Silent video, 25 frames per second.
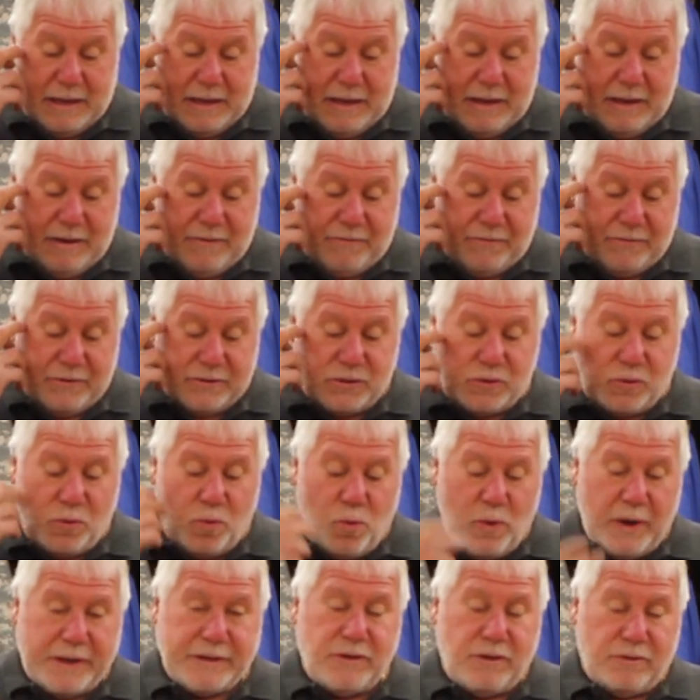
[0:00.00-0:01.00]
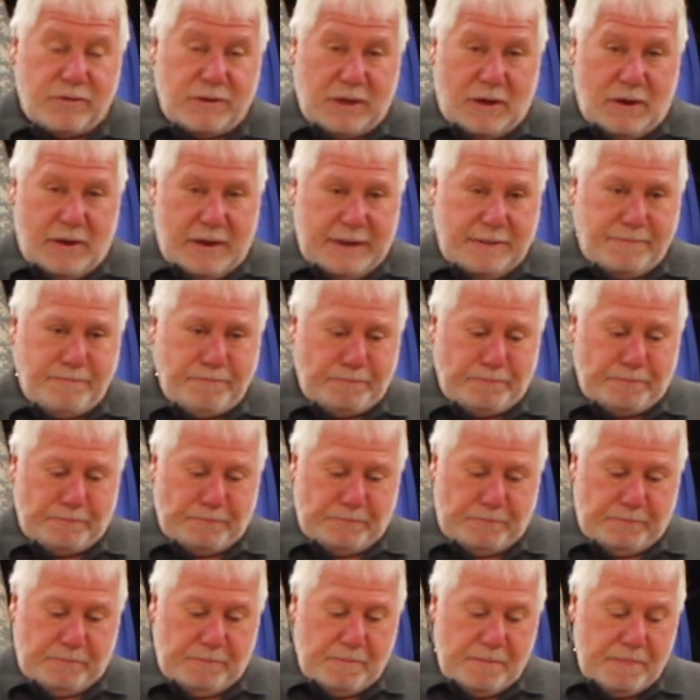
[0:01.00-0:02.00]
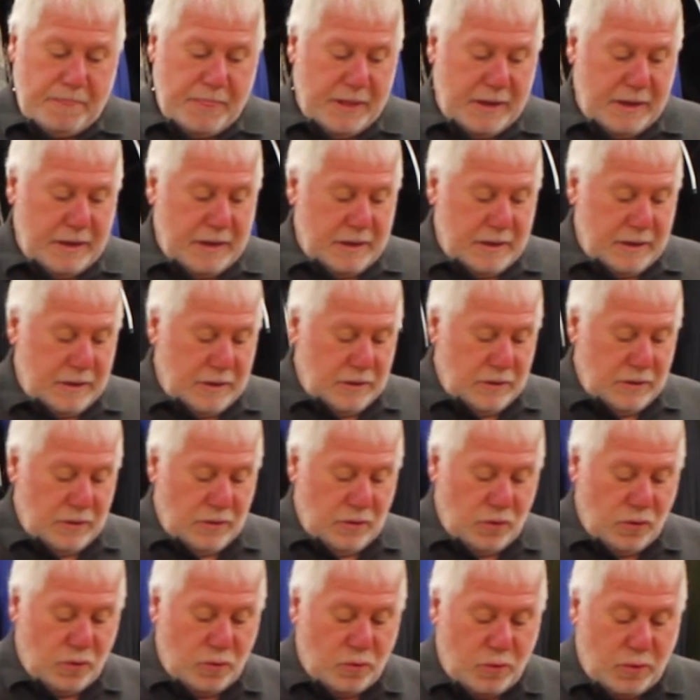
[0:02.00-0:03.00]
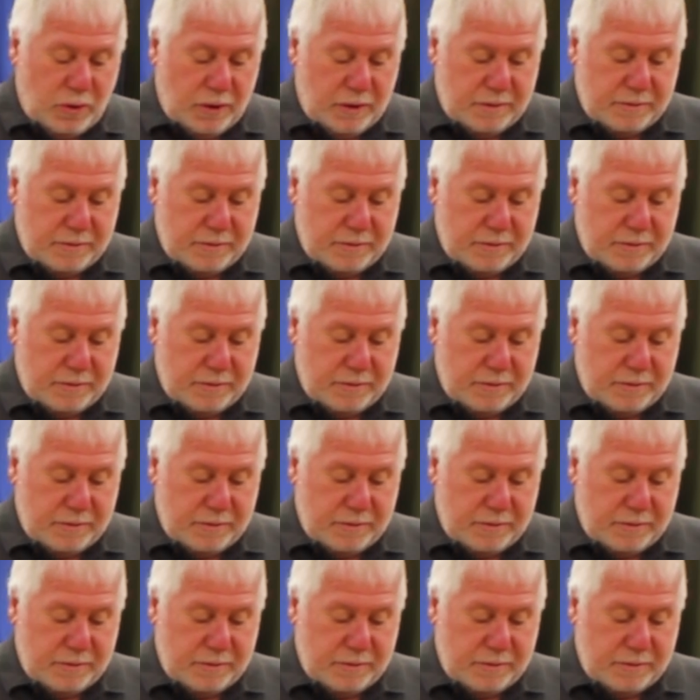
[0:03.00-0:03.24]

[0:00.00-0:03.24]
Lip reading: If it's winter time, you